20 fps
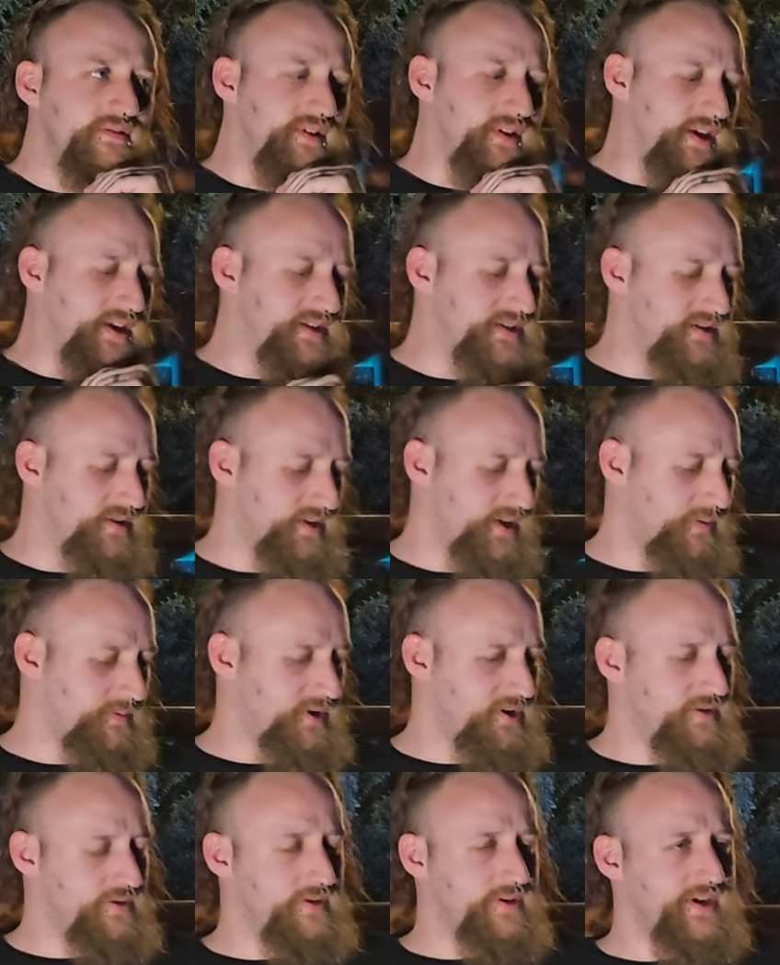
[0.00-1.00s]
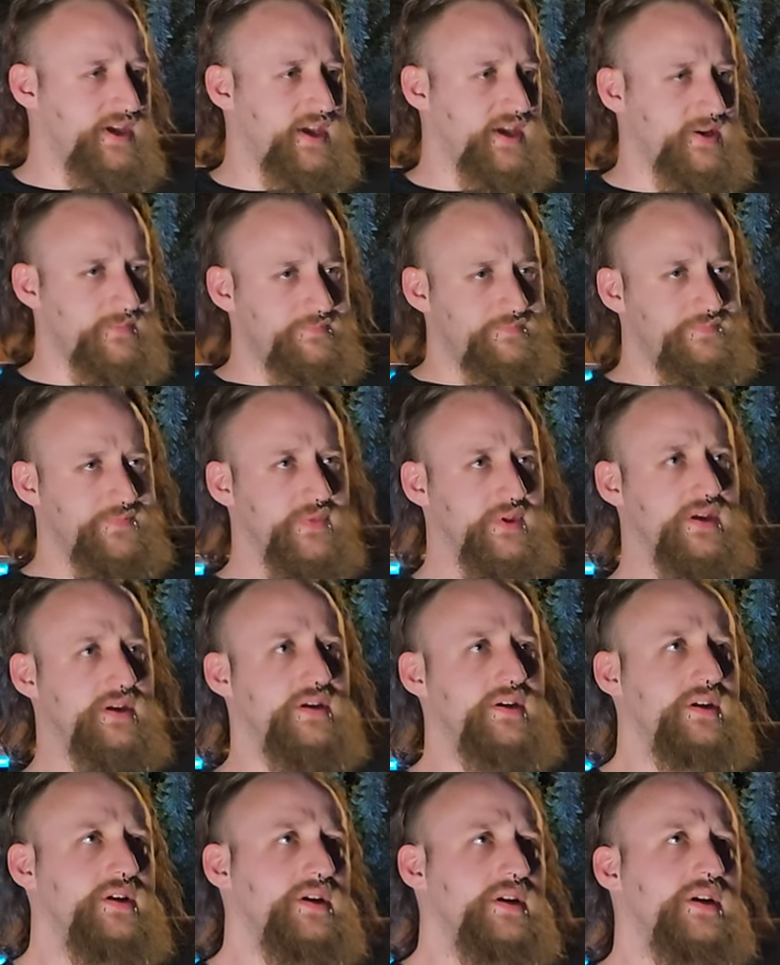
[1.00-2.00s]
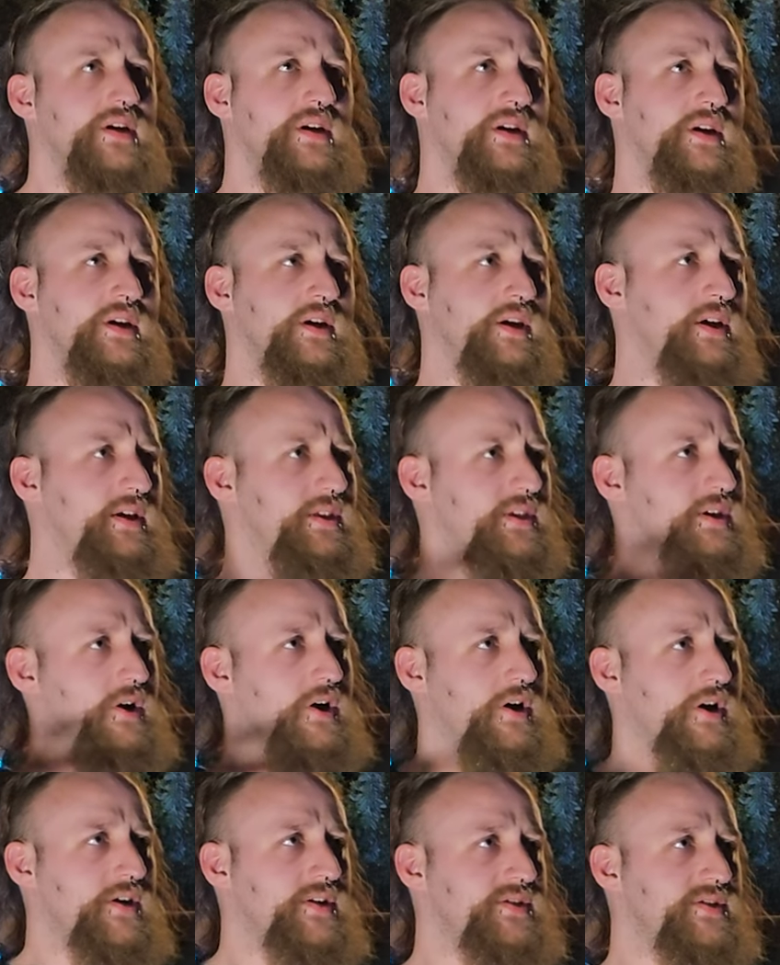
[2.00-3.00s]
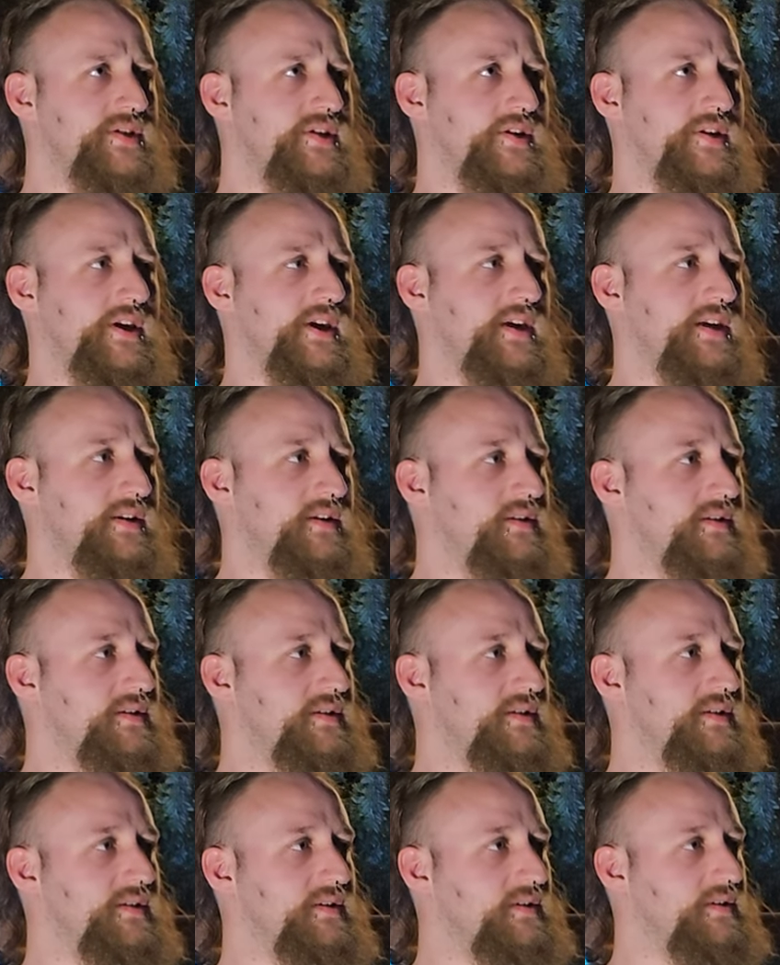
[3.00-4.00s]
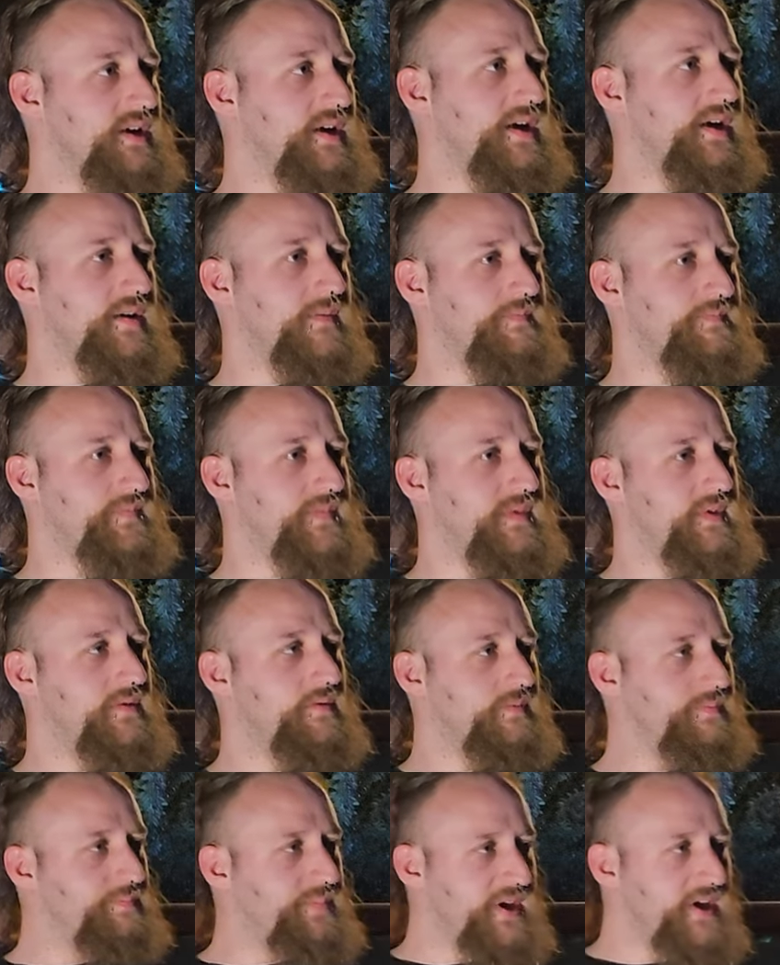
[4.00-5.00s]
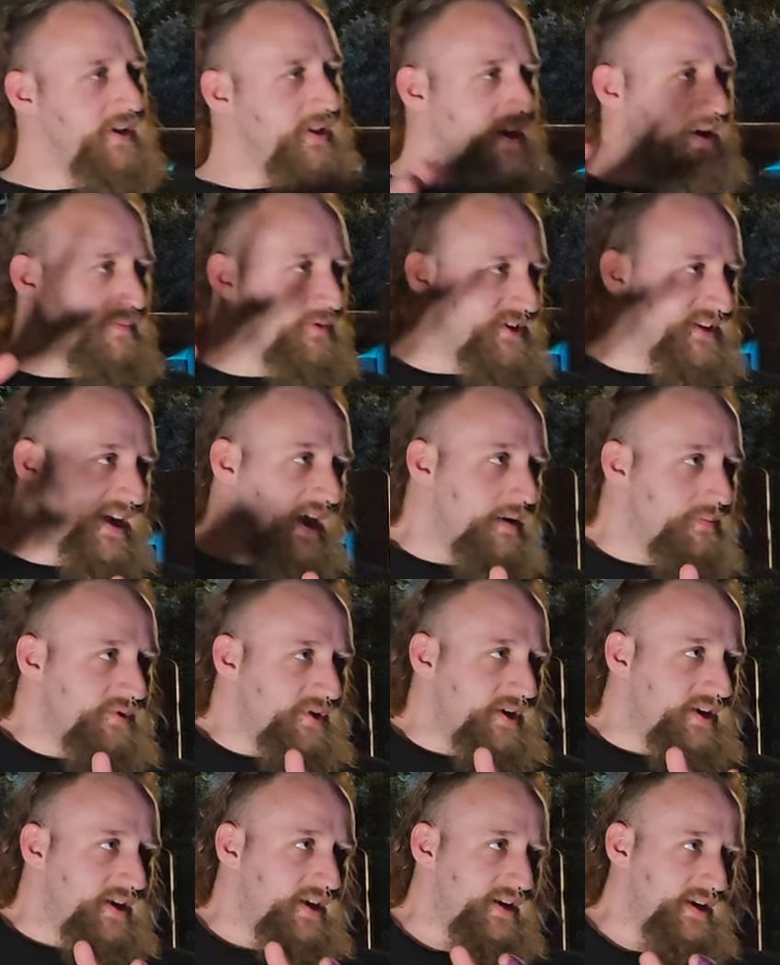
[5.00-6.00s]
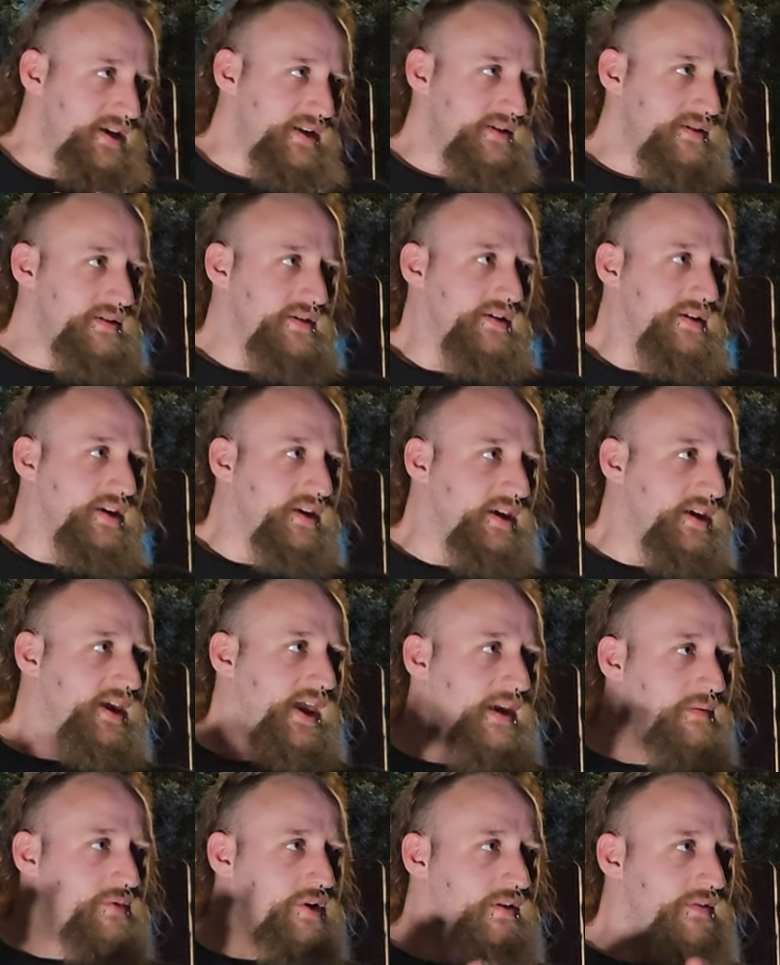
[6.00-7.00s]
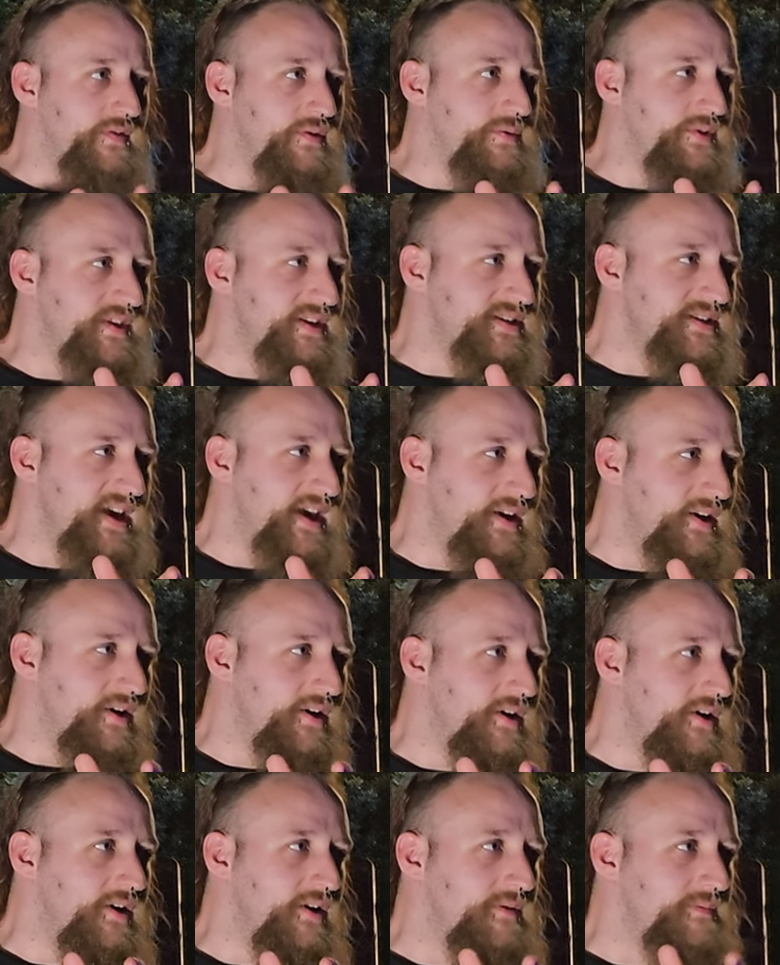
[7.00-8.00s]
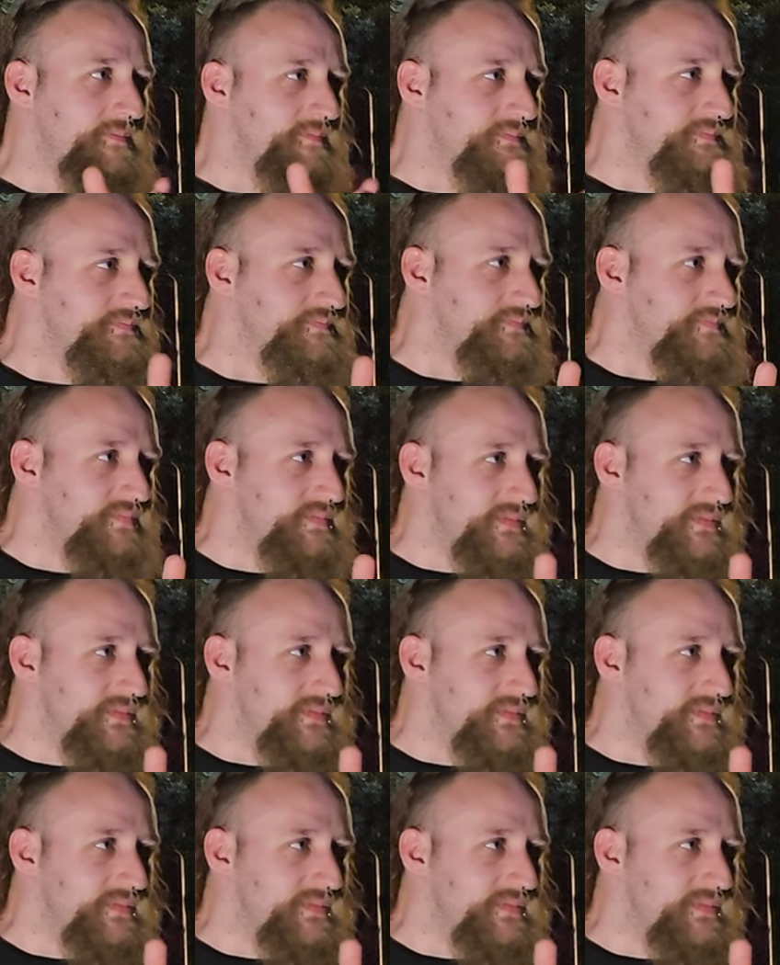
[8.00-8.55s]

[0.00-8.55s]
easily. I mean, you look at the Arkansas kid um, BLM was happening, and he came over with his. AR. Oh yeah.